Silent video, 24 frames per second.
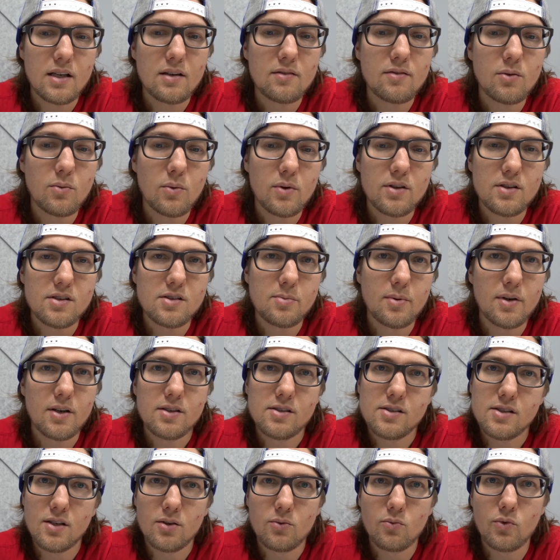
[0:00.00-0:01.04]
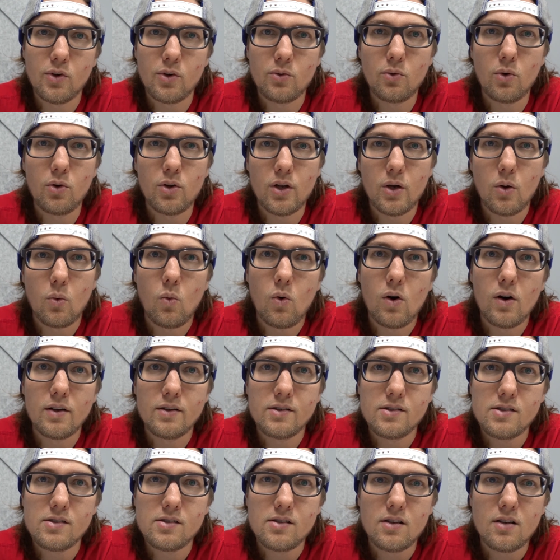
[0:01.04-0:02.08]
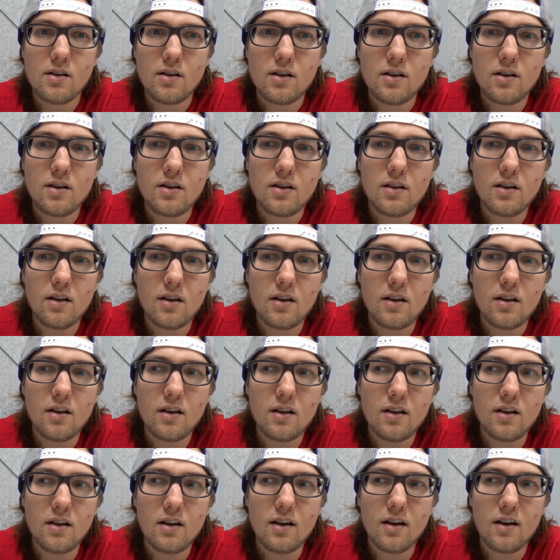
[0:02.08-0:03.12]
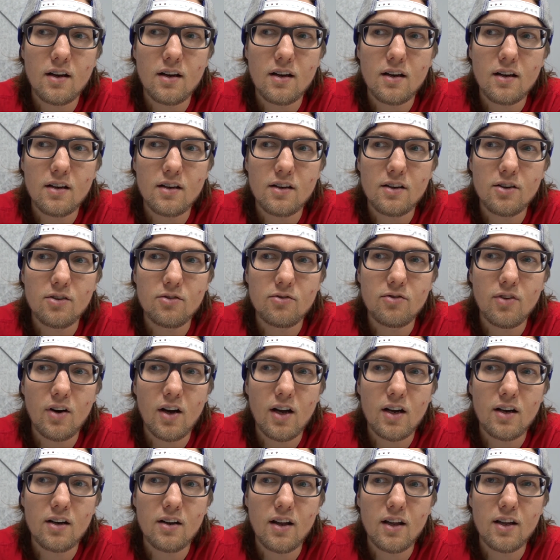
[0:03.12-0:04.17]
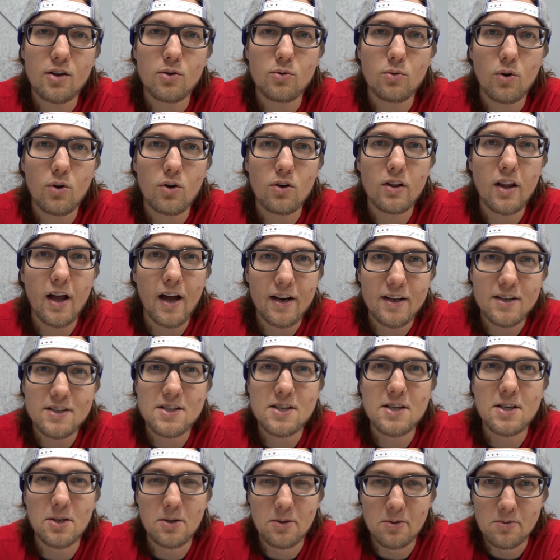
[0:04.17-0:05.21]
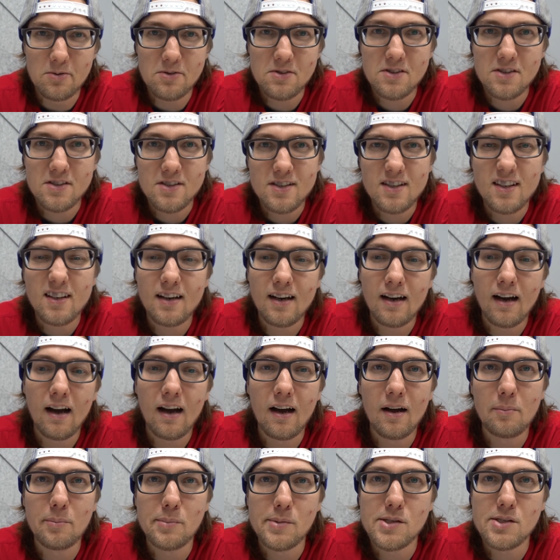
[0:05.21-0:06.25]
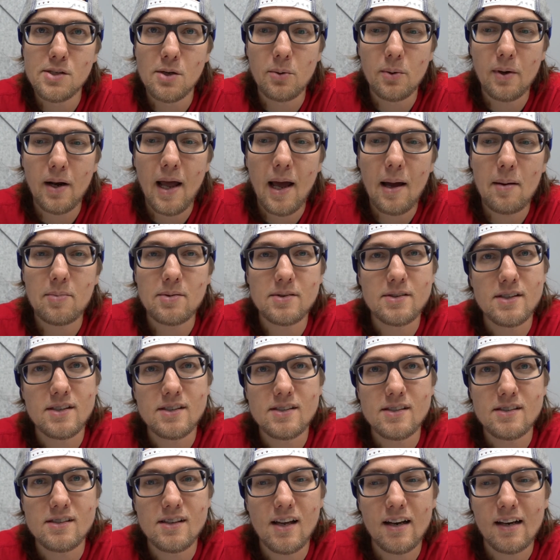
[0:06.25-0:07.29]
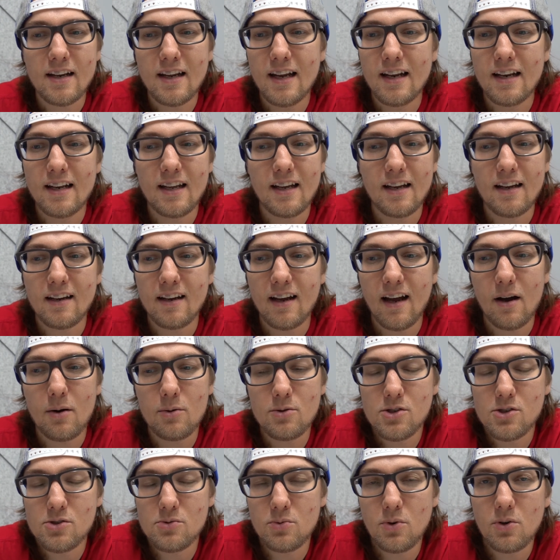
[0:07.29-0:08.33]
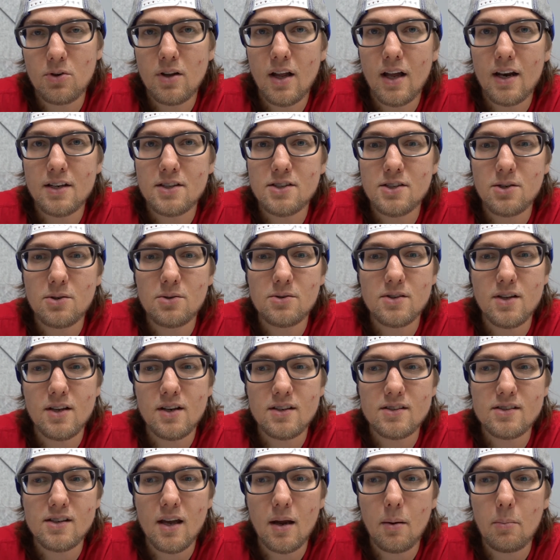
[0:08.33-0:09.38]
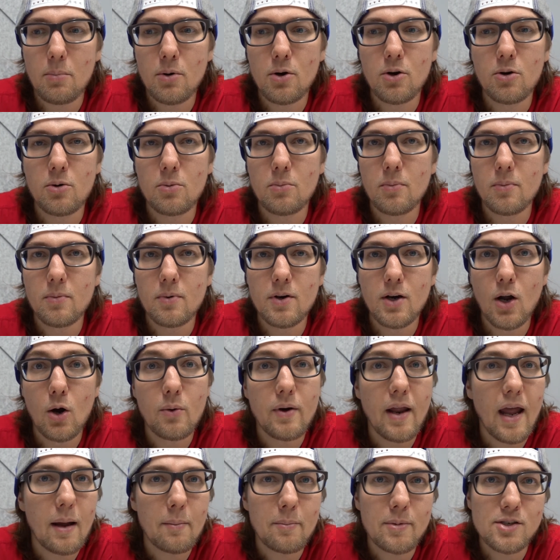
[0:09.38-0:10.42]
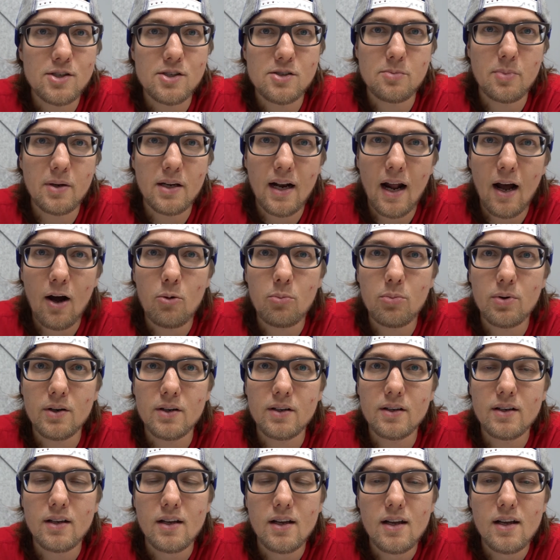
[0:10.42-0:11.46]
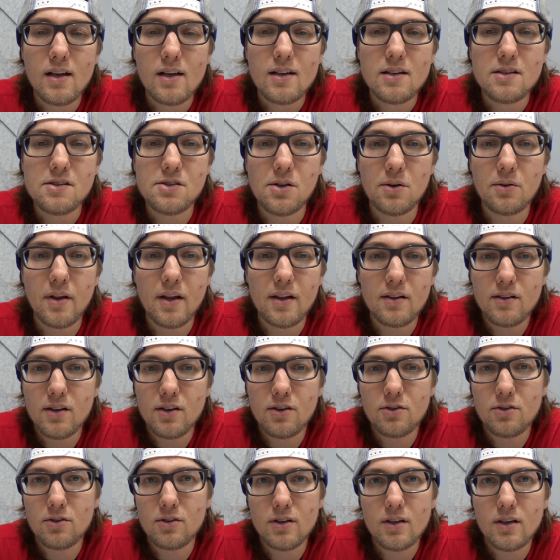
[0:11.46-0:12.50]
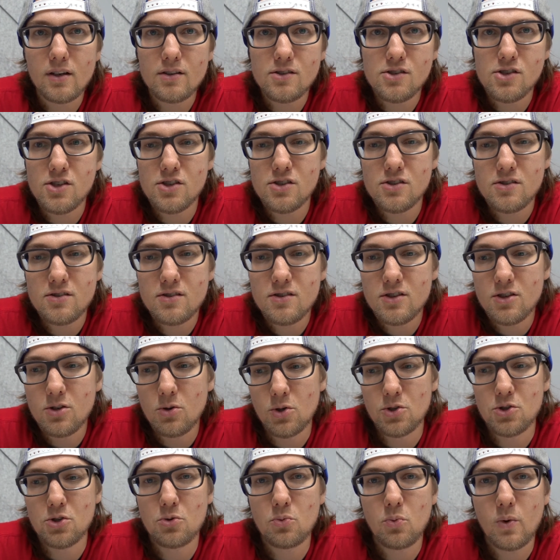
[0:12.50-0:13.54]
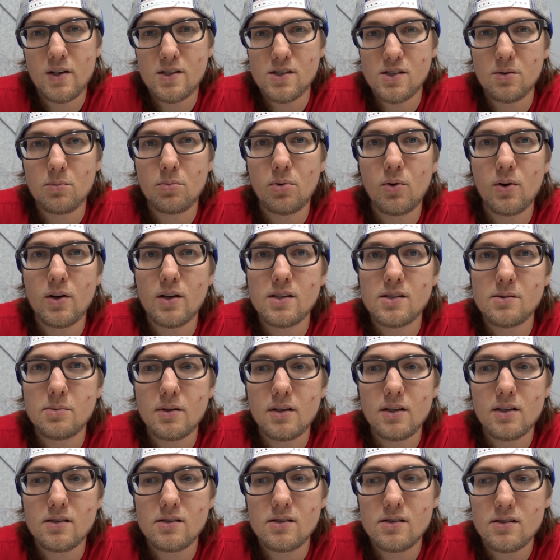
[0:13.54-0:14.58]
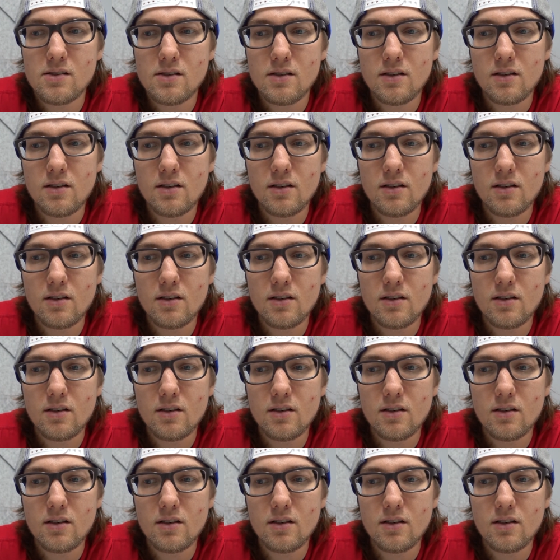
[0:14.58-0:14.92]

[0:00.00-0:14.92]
even with a Spirit Seer and rerolling 1s, you find that you roll a lot of 2s. So what happens is on hitting, I would just roll a lot of 2s, then it's like, boom, no damage is being output. So it's just 200 wasted points because